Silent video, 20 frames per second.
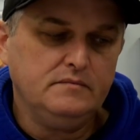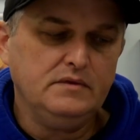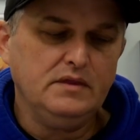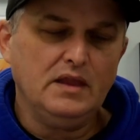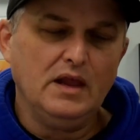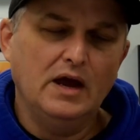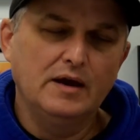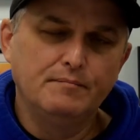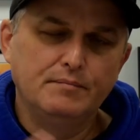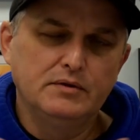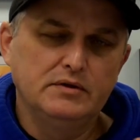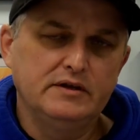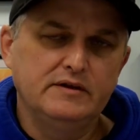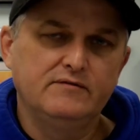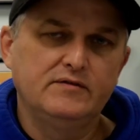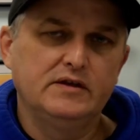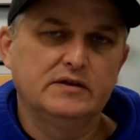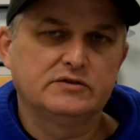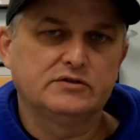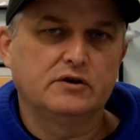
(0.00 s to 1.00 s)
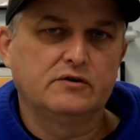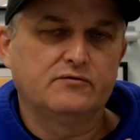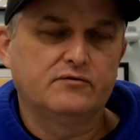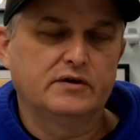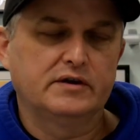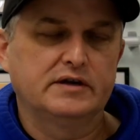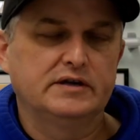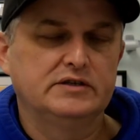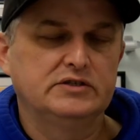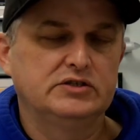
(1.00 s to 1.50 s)
I believe the assault
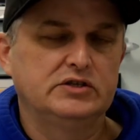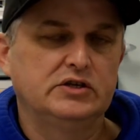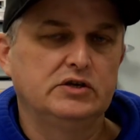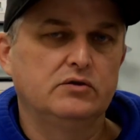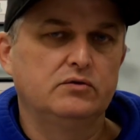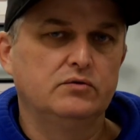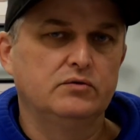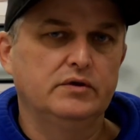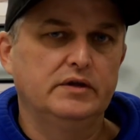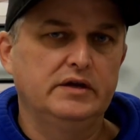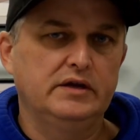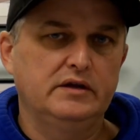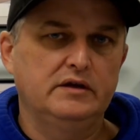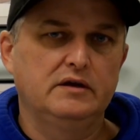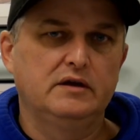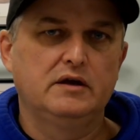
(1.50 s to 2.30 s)
frigate is the only